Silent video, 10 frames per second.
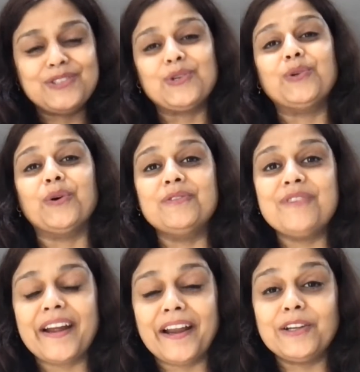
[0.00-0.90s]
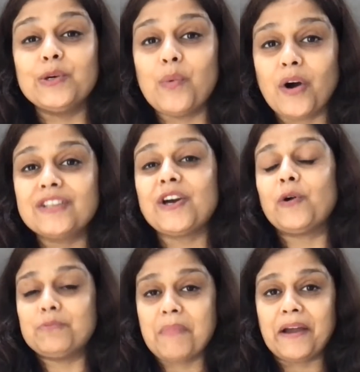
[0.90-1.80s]
So don't forget to watch
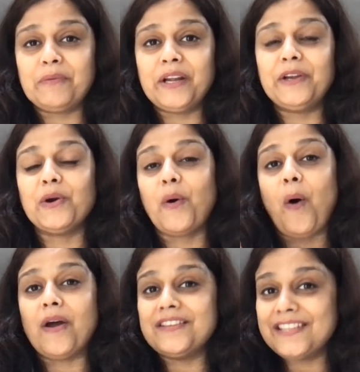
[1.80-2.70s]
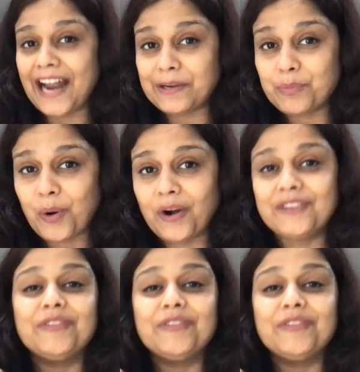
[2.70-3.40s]
out my video on chatbot,